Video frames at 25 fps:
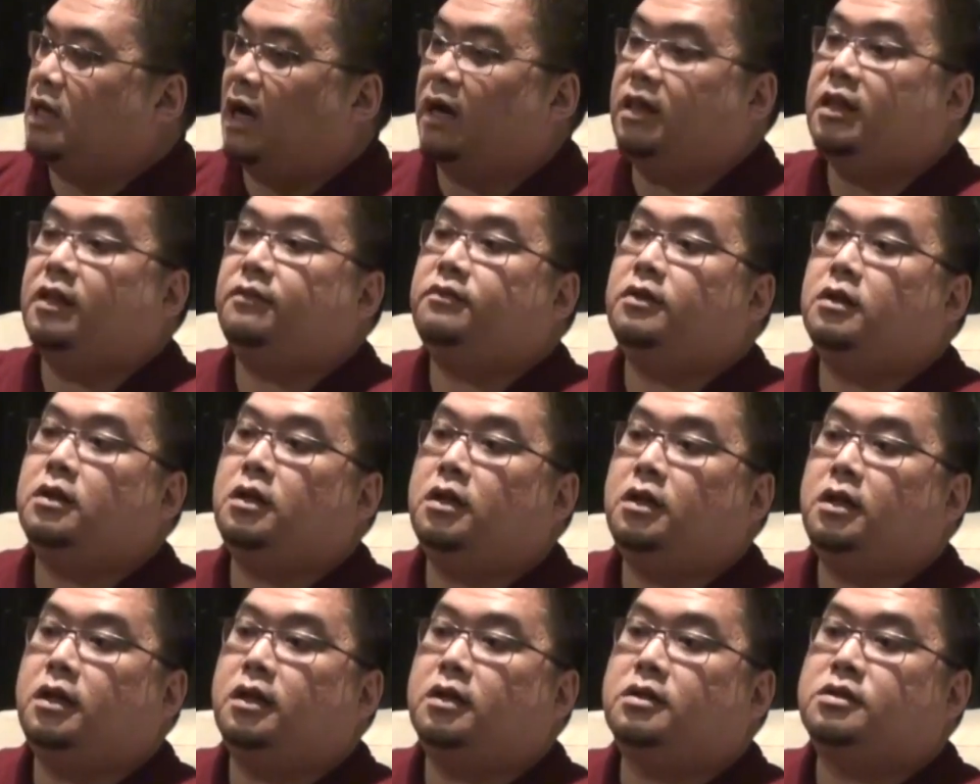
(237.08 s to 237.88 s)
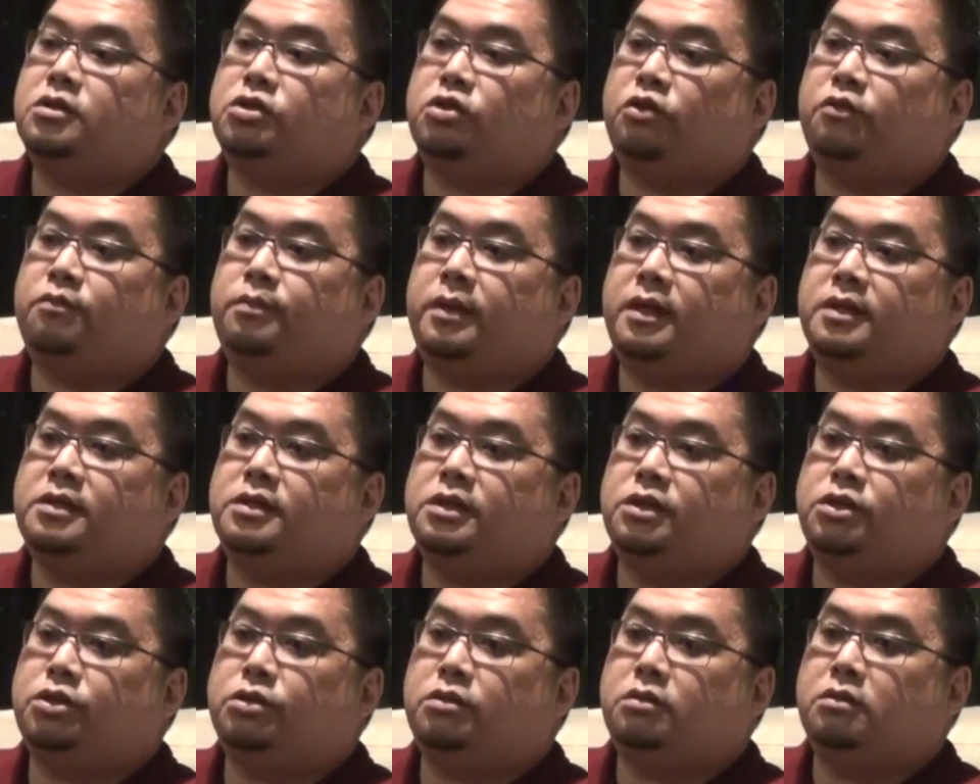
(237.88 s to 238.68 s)
I lived in India and served my
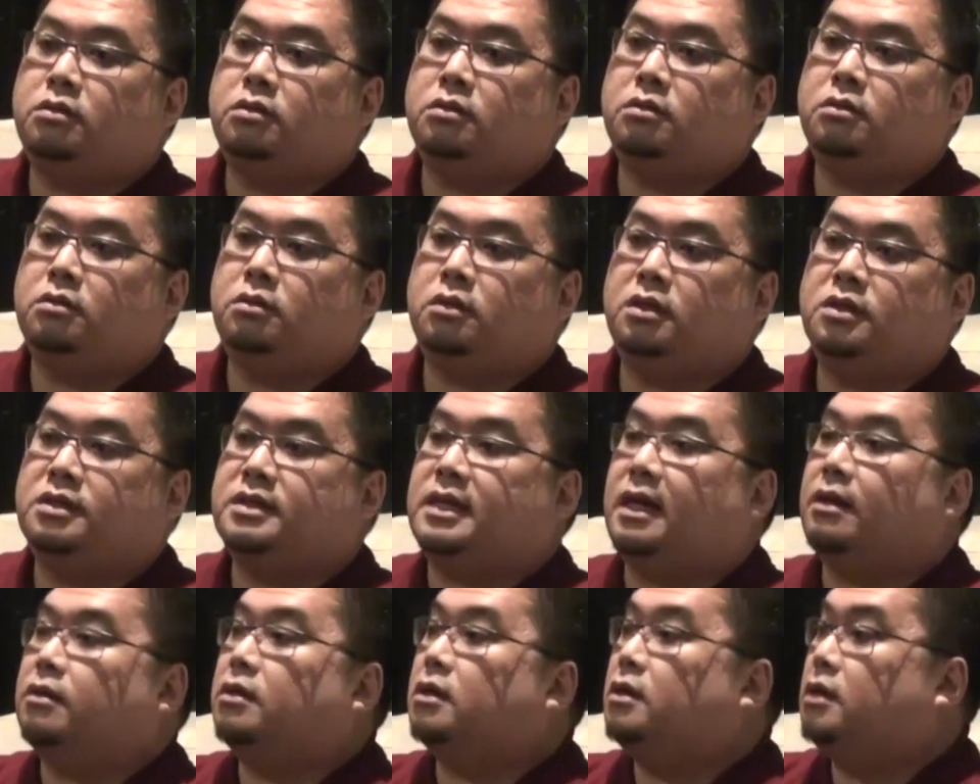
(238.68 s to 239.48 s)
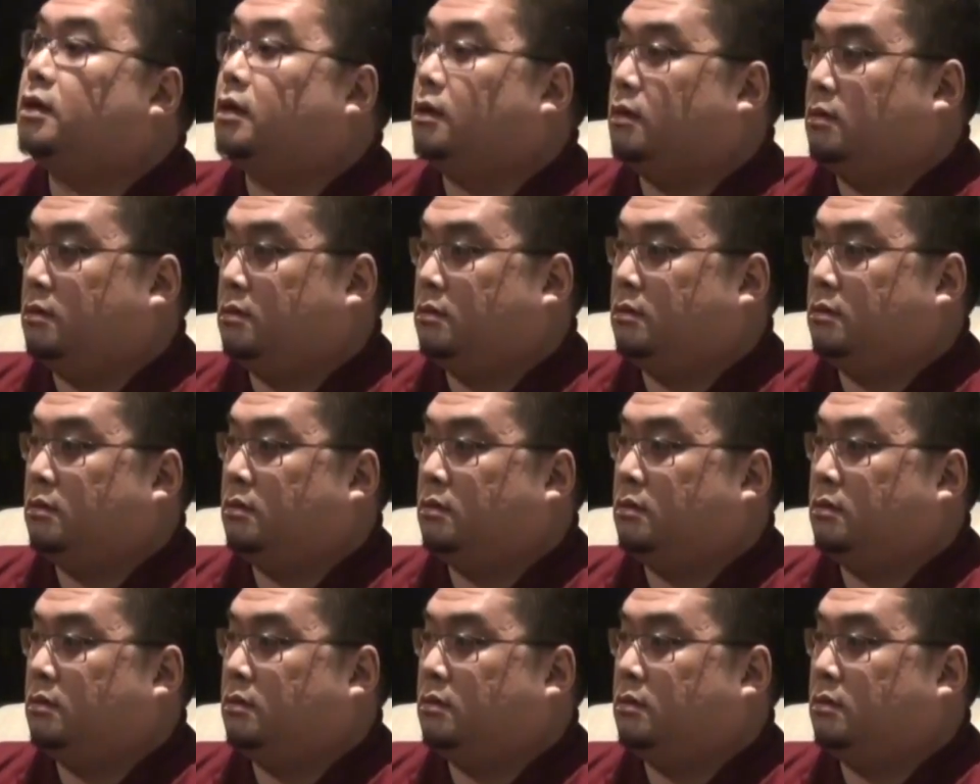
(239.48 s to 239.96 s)
teacher in South India.